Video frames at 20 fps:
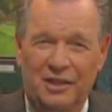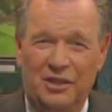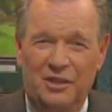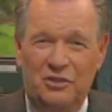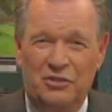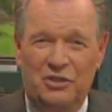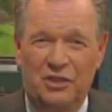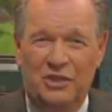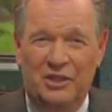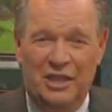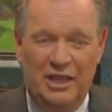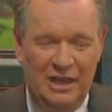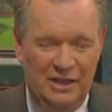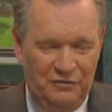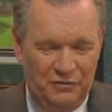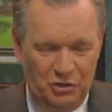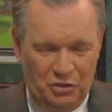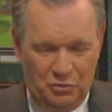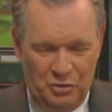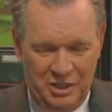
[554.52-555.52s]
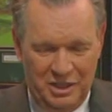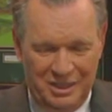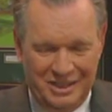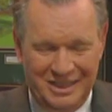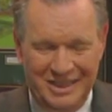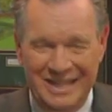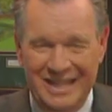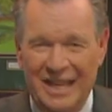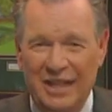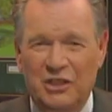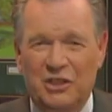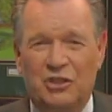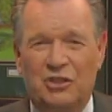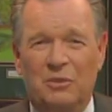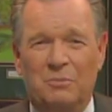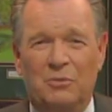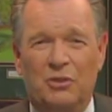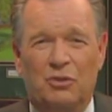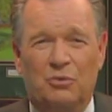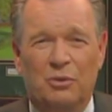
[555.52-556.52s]
See, they have to create a
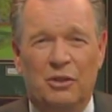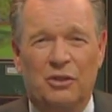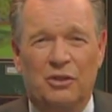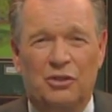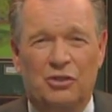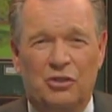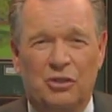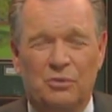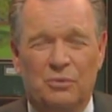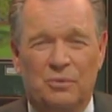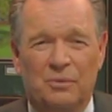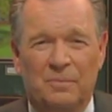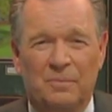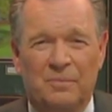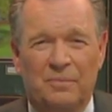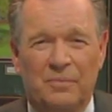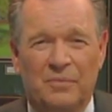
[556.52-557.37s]
connection between the two.